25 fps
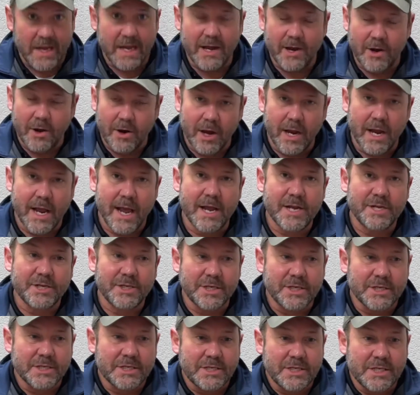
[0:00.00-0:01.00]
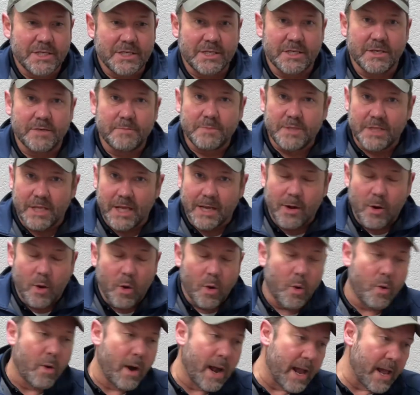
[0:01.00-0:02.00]
irrigation systems that
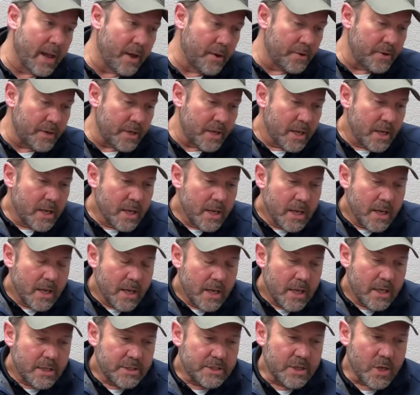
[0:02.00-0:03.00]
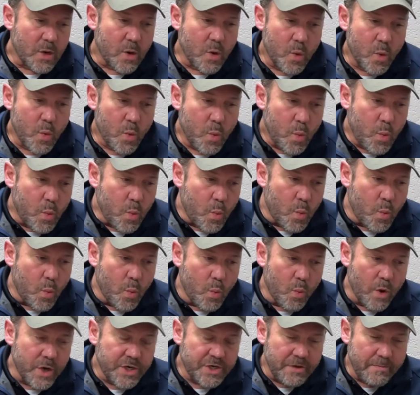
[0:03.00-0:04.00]
go around. So,
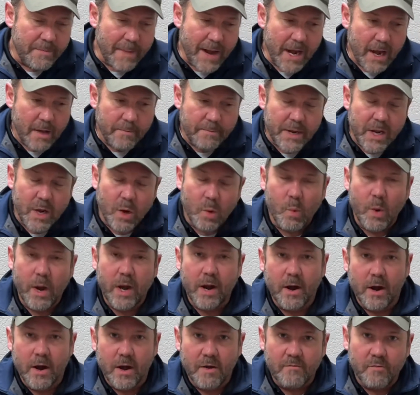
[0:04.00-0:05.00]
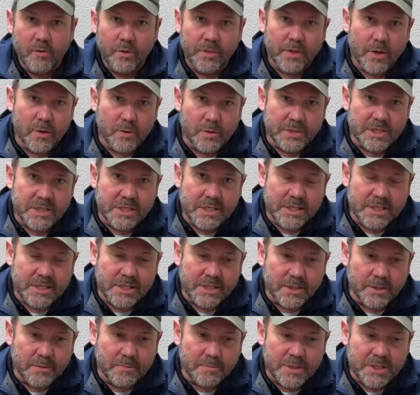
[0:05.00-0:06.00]
what you may not be aware of with those
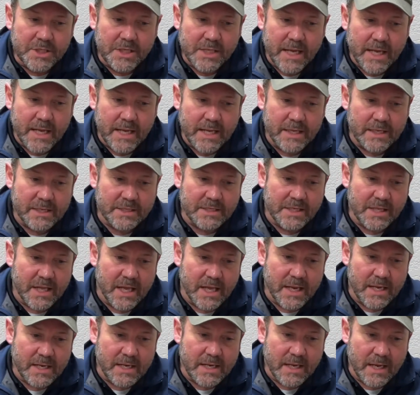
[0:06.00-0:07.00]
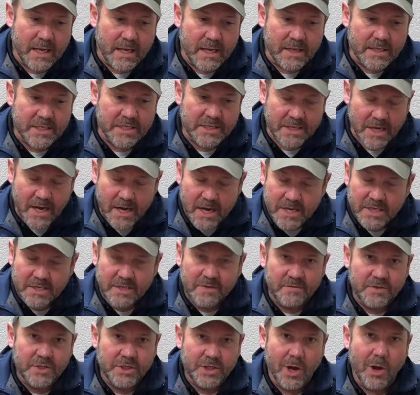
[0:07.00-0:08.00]
systems is that studies have
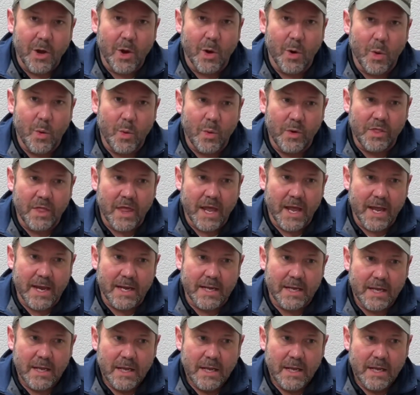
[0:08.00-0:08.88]
shown that